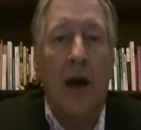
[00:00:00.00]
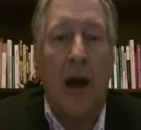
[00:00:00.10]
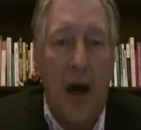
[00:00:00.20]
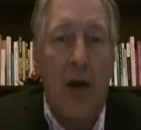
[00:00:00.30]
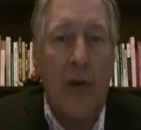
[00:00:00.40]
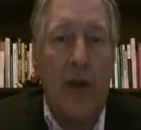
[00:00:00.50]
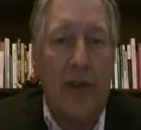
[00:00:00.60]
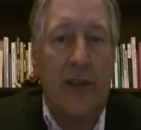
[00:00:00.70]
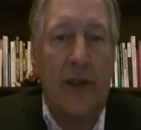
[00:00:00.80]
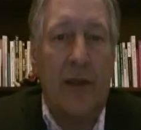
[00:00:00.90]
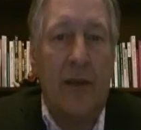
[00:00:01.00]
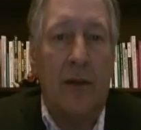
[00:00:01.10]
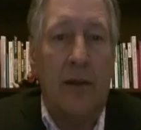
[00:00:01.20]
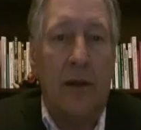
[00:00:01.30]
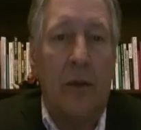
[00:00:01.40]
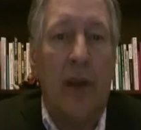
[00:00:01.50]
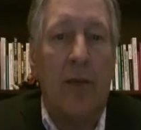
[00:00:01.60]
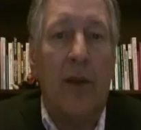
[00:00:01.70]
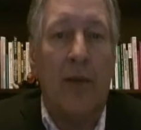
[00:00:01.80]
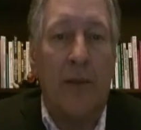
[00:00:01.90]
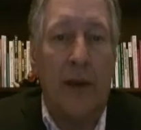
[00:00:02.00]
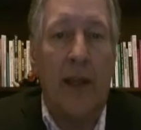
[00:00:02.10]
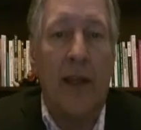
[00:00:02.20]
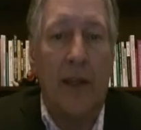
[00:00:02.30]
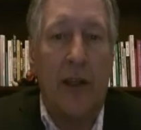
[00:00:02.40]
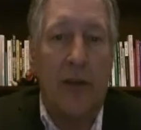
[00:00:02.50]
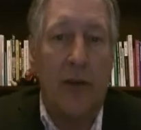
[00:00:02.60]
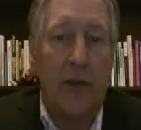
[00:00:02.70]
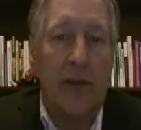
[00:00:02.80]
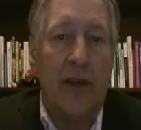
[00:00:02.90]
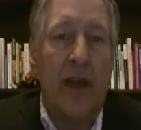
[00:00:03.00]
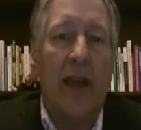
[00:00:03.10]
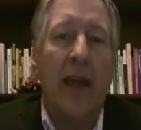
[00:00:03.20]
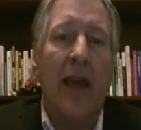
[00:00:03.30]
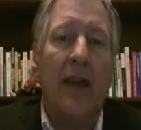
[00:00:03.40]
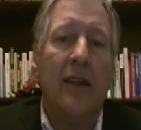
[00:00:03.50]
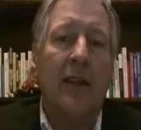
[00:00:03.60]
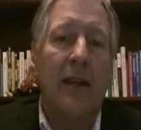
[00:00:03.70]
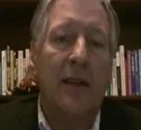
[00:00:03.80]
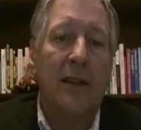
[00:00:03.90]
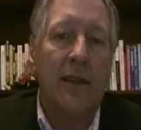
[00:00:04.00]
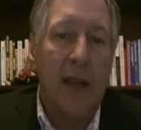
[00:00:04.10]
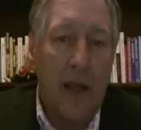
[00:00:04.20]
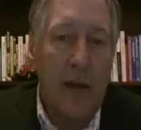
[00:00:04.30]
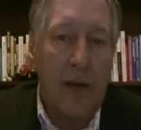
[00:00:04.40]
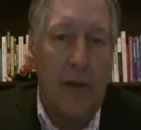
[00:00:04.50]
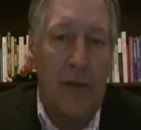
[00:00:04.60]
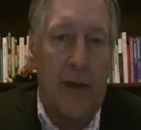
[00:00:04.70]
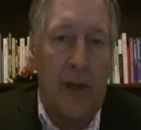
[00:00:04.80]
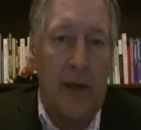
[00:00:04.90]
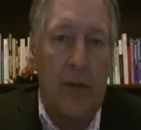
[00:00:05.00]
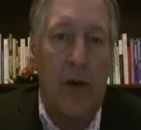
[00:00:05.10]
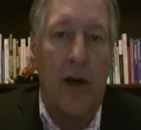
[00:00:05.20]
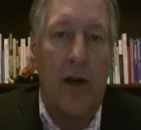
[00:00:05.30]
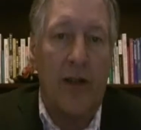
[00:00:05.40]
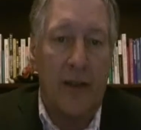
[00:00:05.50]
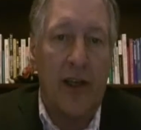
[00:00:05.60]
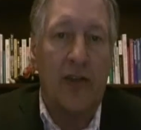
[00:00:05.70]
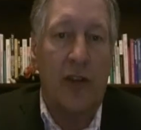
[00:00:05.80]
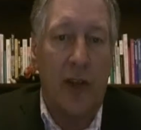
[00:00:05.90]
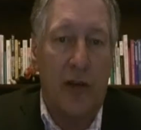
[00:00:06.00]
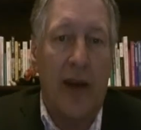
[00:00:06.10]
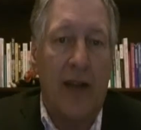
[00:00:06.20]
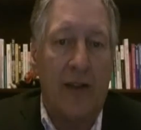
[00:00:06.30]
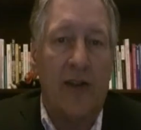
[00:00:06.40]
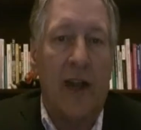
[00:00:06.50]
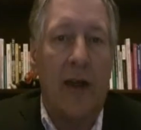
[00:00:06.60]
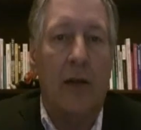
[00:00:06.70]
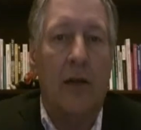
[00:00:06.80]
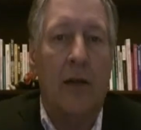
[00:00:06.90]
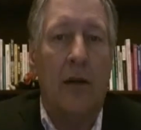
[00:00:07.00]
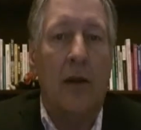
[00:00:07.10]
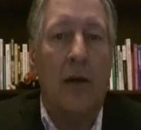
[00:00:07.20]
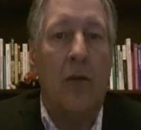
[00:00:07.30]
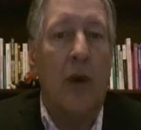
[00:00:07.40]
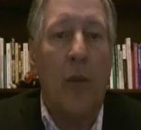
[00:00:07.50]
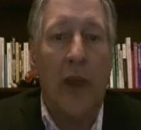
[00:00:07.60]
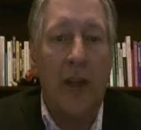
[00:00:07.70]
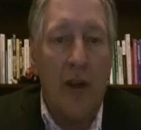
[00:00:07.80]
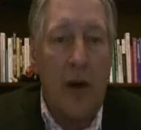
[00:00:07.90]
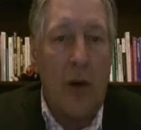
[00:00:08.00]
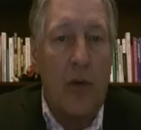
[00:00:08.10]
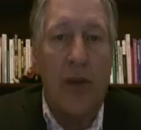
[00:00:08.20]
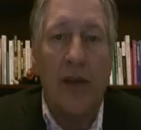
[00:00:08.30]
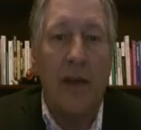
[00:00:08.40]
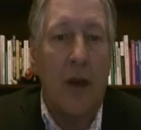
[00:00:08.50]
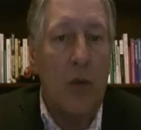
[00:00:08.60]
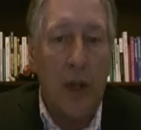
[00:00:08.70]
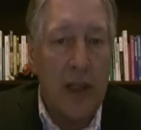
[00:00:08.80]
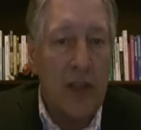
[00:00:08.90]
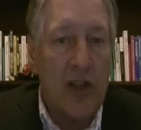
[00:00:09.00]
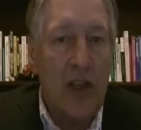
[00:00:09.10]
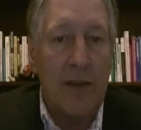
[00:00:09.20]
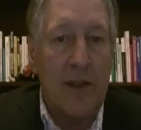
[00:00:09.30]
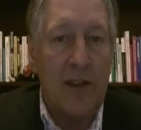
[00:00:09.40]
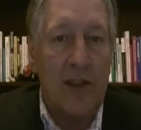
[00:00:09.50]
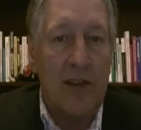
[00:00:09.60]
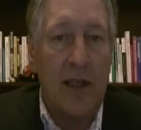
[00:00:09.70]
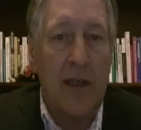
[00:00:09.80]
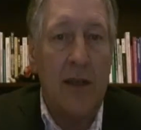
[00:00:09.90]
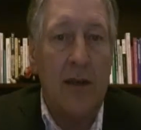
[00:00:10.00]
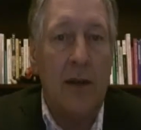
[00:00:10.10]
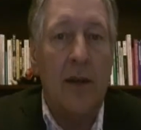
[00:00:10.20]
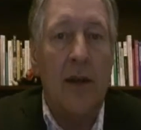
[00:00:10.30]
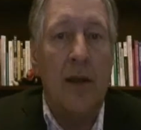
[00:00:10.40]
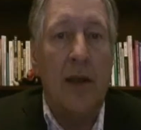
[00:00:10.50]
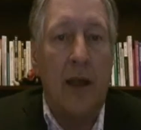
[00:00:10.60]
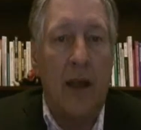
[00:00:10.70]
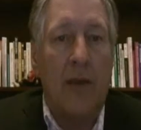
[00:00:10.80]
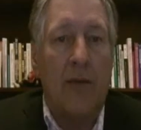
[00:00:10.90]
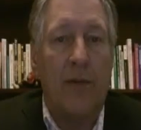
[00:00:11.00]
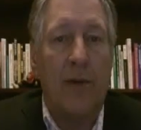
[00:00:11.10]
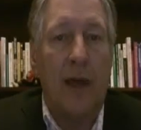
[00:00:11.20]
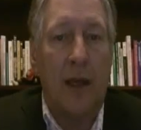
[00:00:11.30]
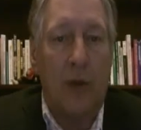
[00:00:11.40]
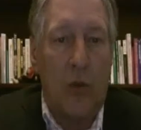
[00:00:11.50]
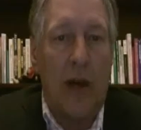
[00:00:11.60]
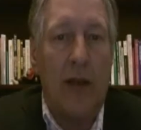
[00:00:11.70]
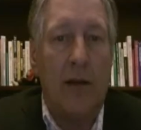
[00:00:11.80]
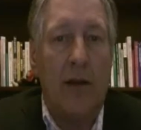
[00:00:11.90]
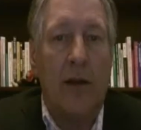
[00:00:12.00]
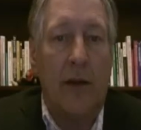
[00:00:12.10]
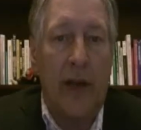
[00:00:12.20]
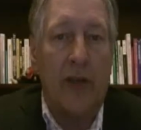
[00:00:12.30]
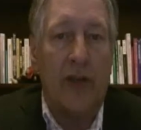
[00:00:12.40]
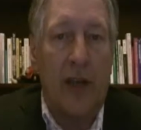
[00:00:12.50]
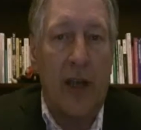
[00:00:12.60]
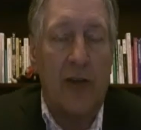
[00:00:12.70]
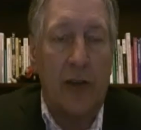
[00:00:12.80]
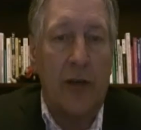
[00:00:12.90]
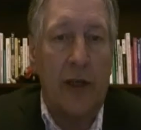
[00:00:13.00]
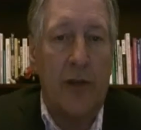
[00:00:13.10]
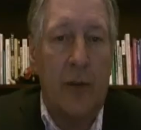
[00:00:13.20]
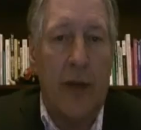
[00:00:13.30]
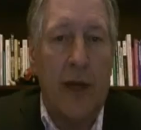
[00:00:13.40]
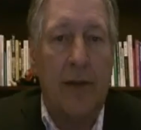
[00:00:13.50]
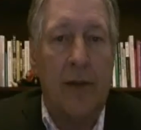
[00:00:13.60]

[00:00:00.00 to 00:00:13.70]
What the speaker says: How is it that we have been failing these students and continue to fail them on such a grand scale when we know that they will achieve and succeed if and when their educational needs are met?